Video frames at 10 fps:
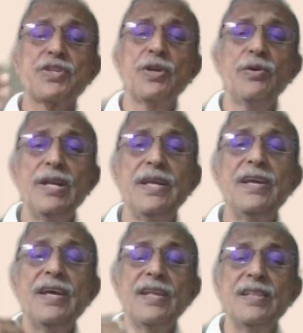
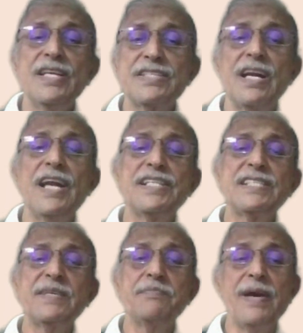slowly, this
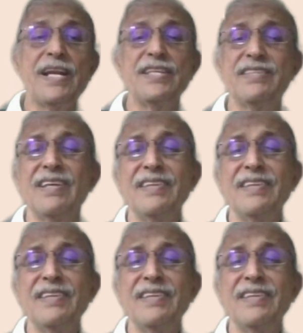relationship manager,